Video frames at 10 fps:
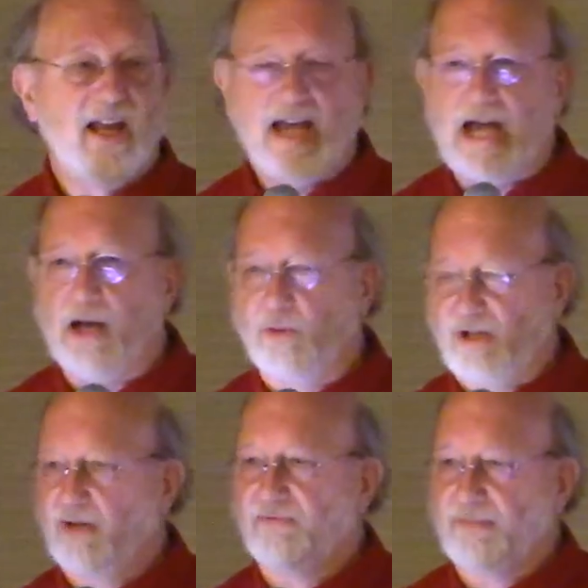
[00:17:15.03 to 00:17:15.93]
out
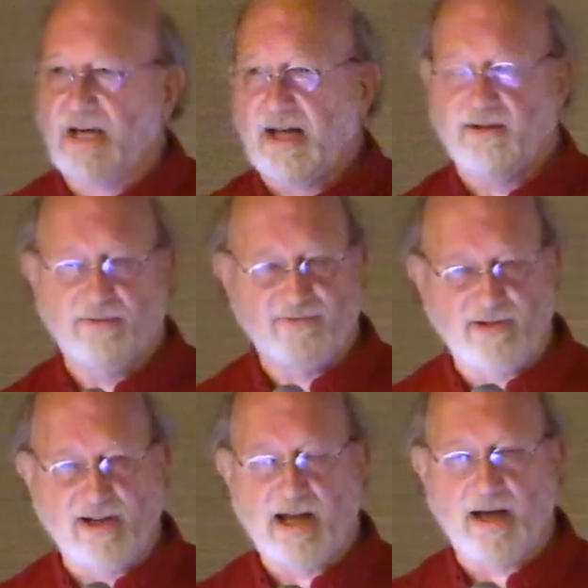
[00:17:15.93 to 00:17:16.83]
of the
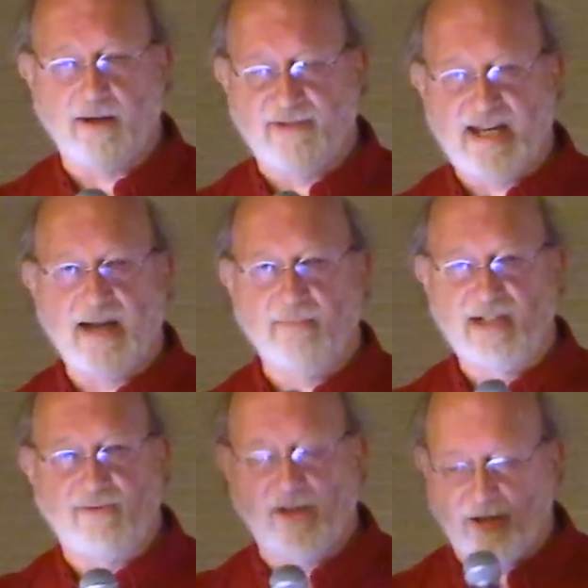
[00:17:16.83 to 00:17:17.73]
biosphere, out of the
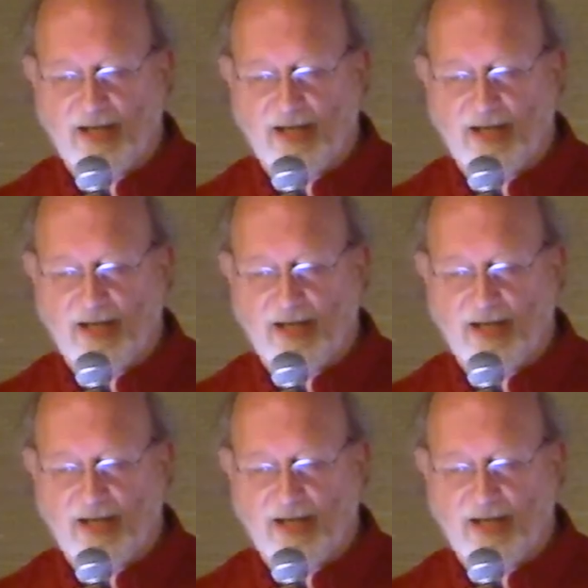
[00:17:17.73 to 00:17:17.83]
atmosphere